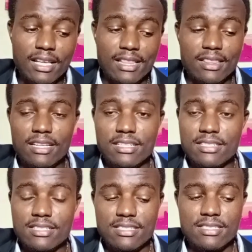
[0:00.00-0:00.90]
That
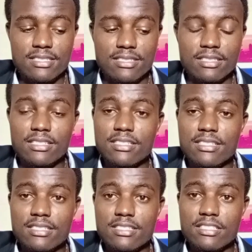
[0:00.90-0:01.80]
is
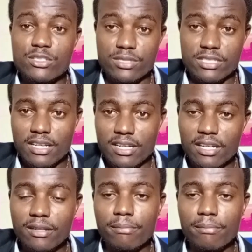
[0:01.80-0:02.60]
Susanna